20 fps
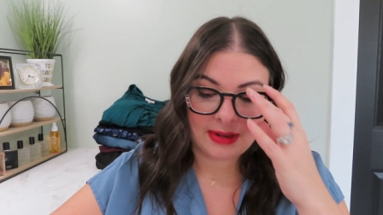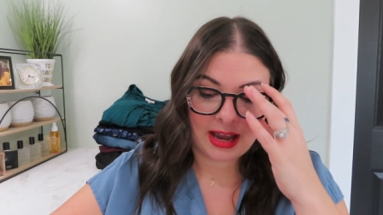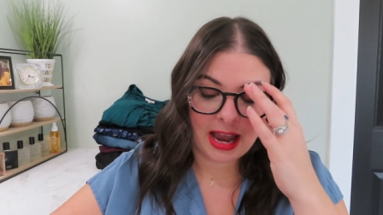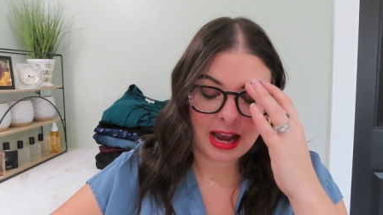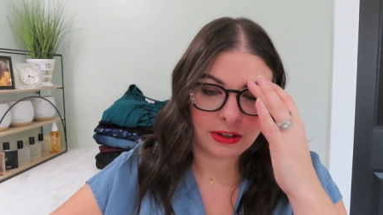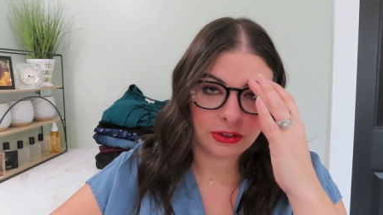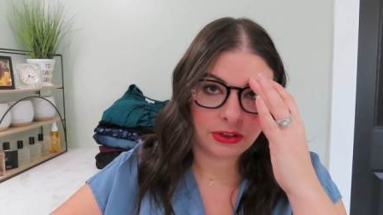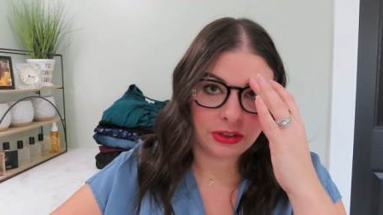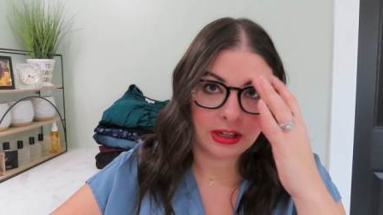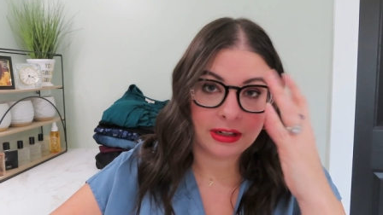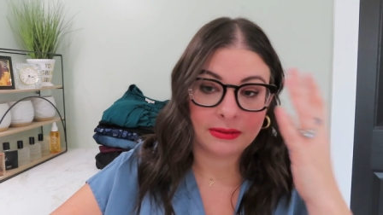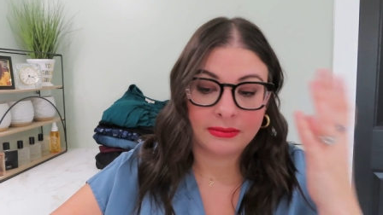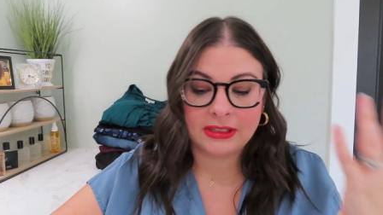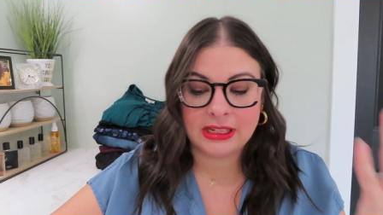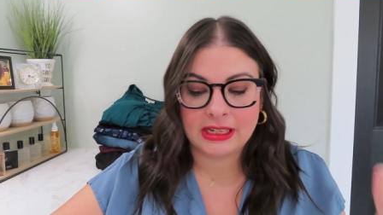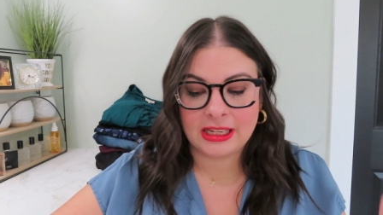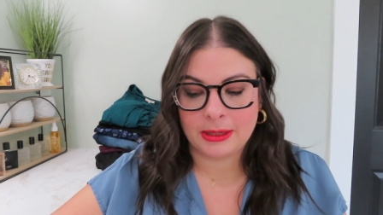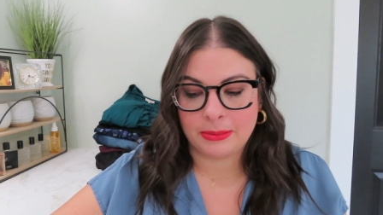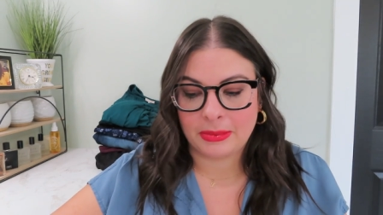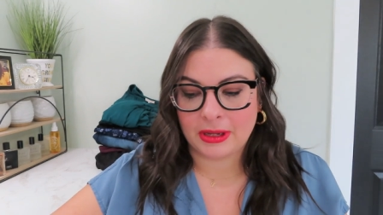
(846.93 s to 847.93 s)
extra
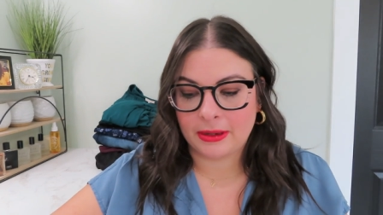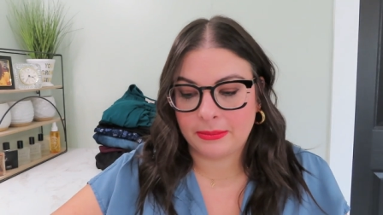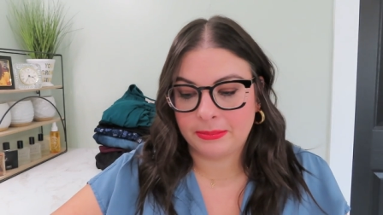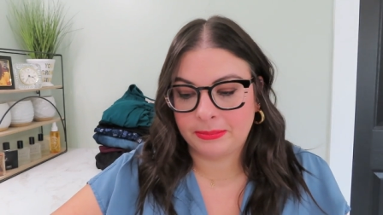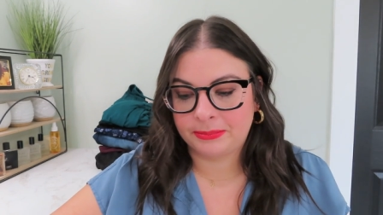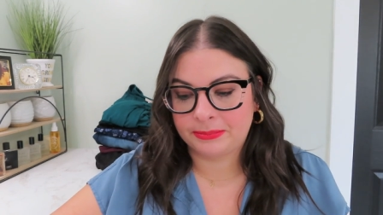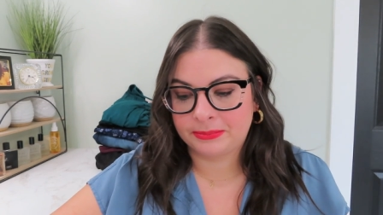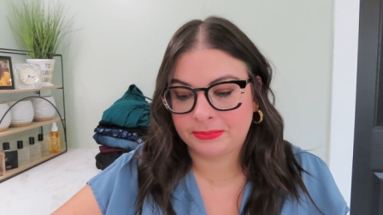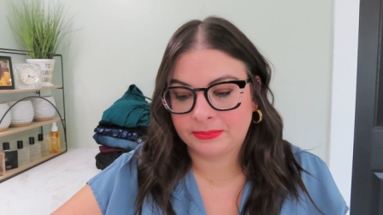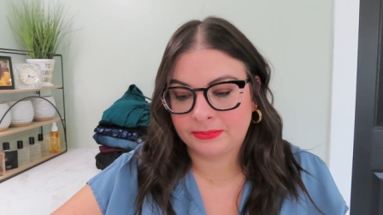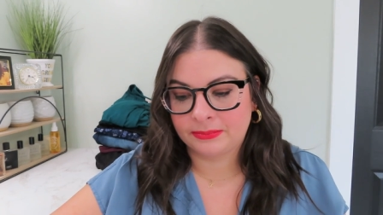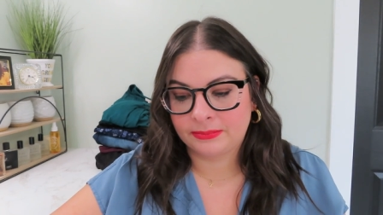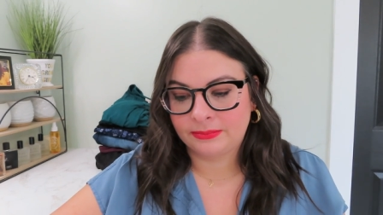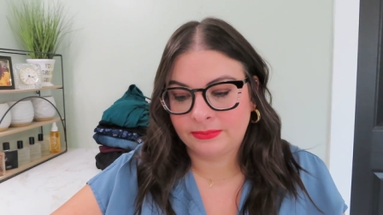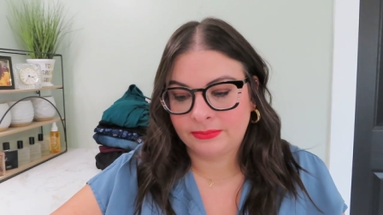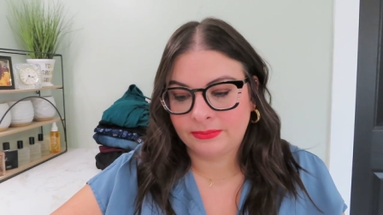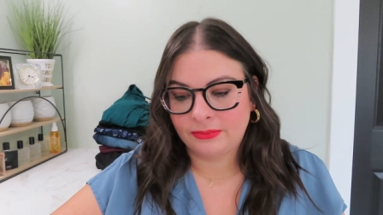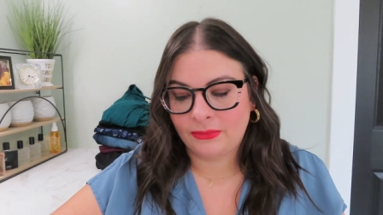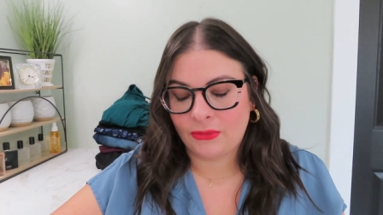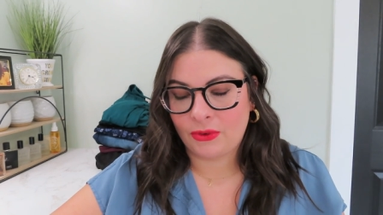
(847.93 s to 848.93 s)
to keep it,
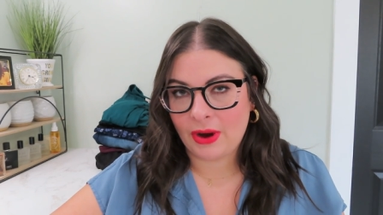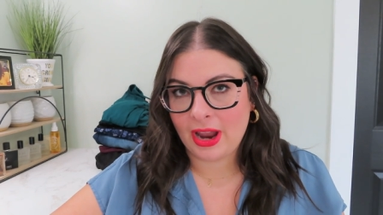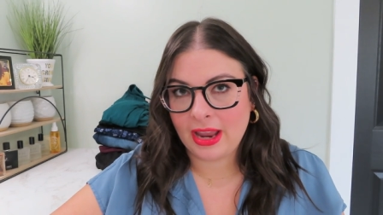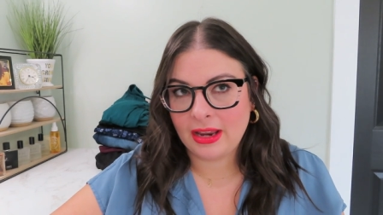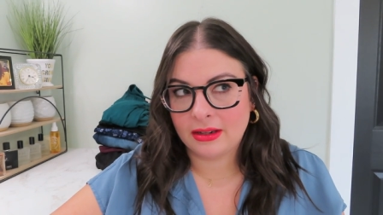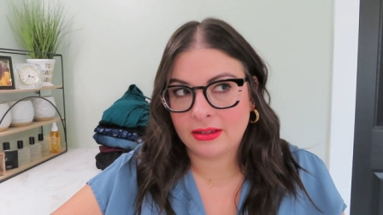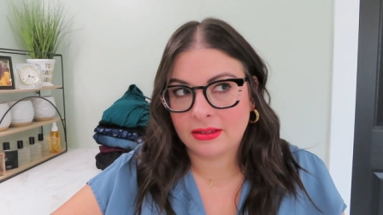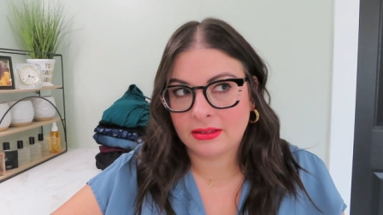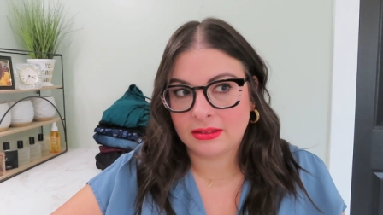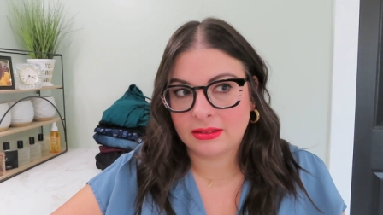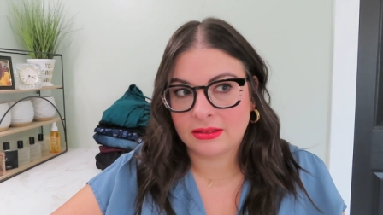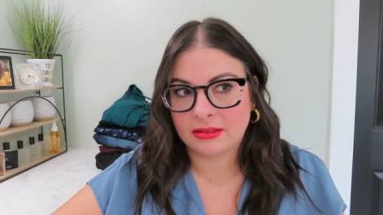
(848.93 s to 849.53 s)
right?